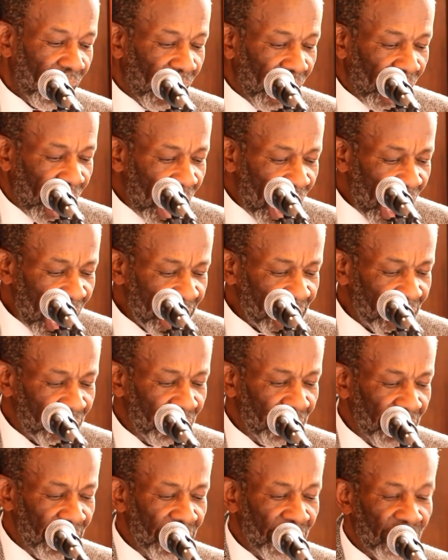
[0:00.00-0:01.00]

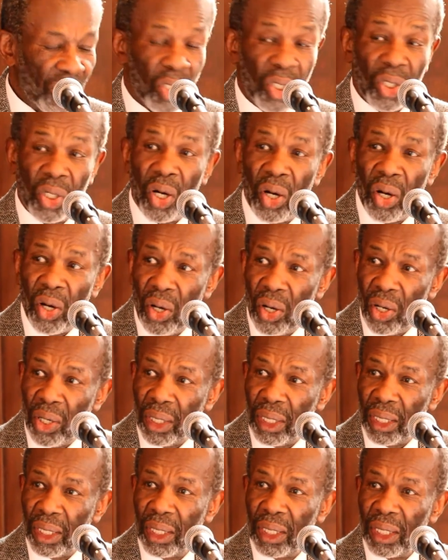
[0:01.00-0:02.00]
Art is
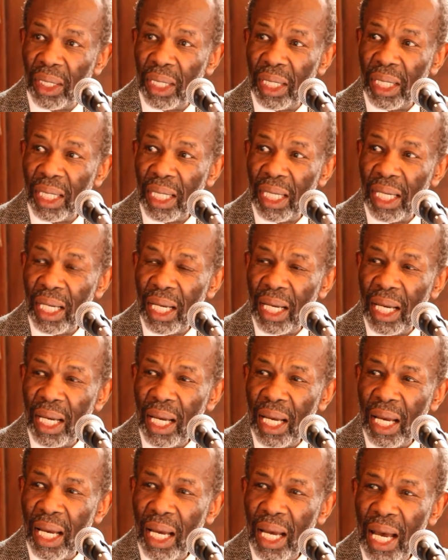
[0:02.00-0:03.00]
long
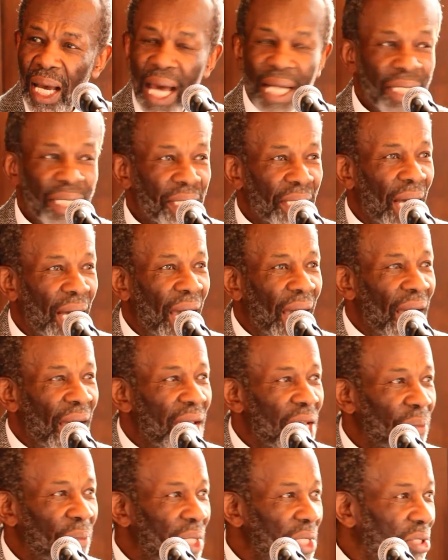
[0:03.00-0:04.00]
and
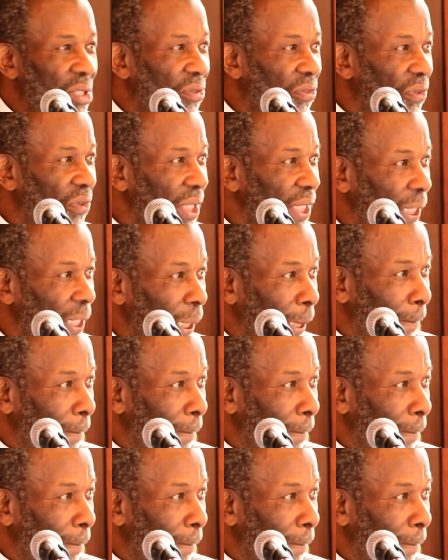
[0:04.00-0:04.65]
time is fleeting.